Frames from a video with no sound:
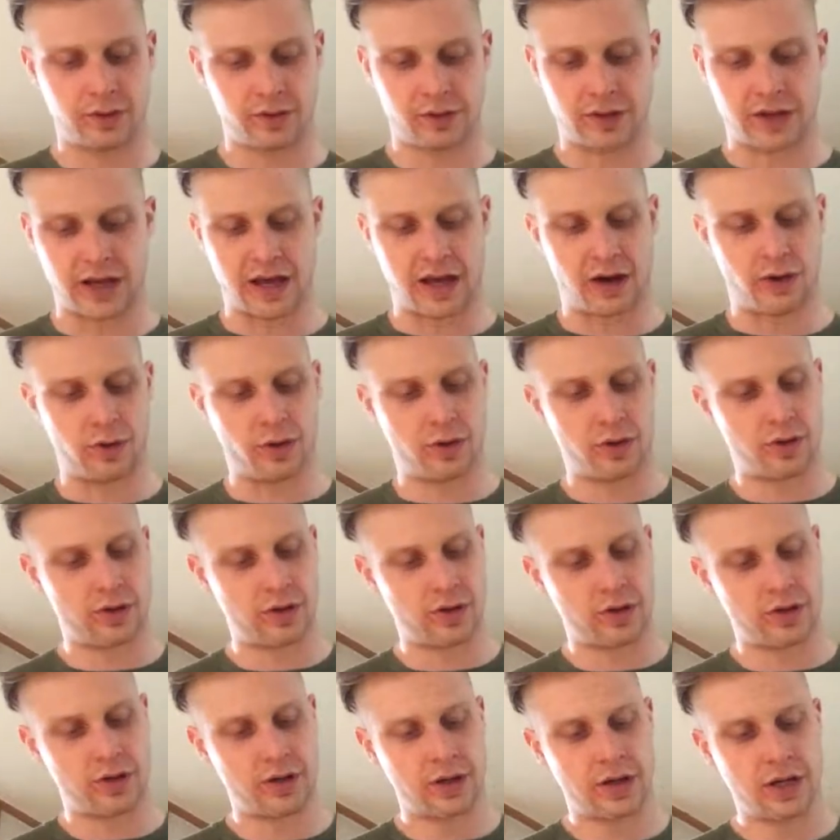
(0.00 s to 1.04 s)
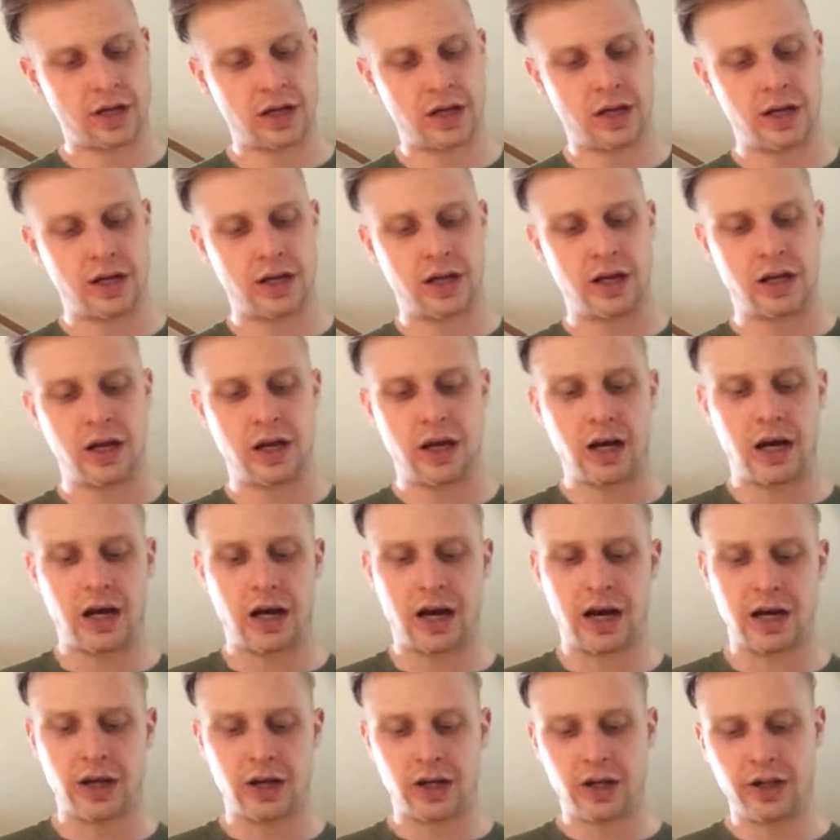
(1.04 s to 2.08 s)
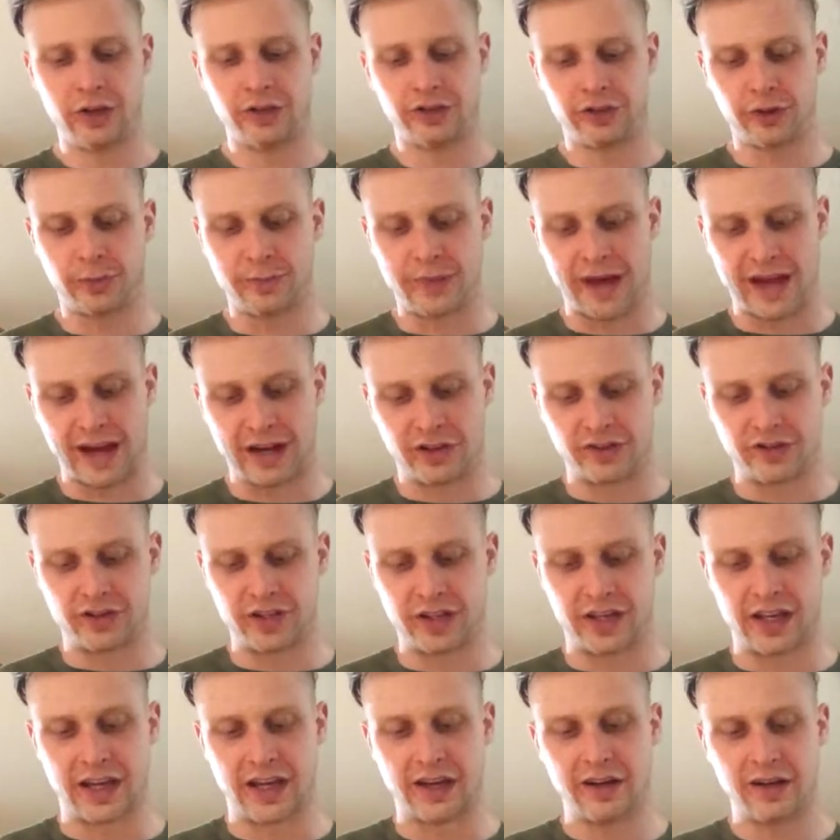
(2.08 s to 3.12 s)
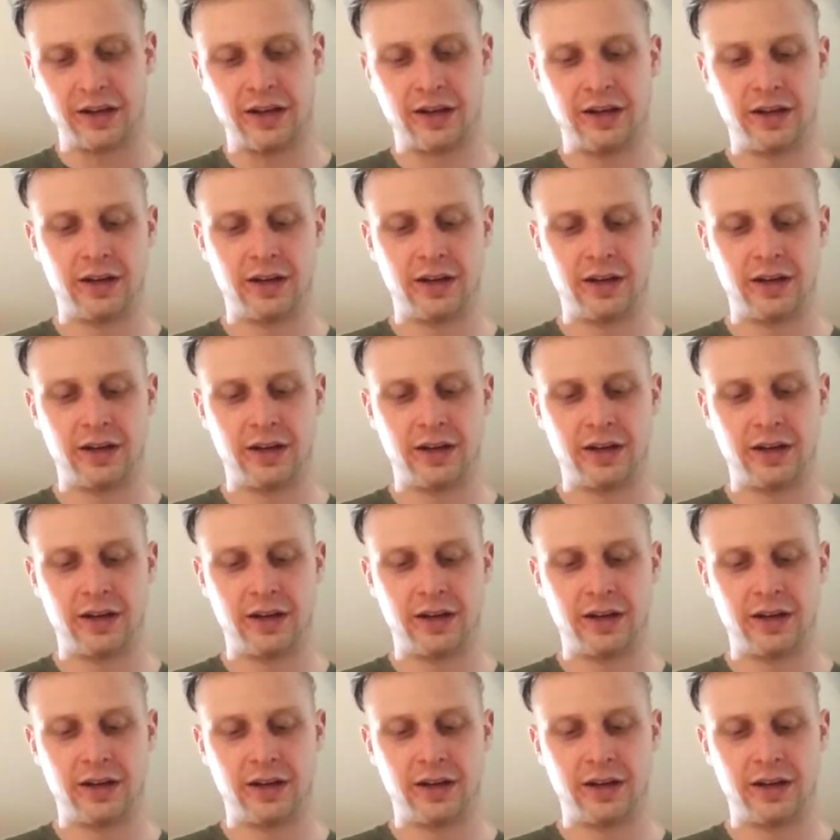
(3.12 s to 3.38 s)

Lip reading: Now, I also managed to get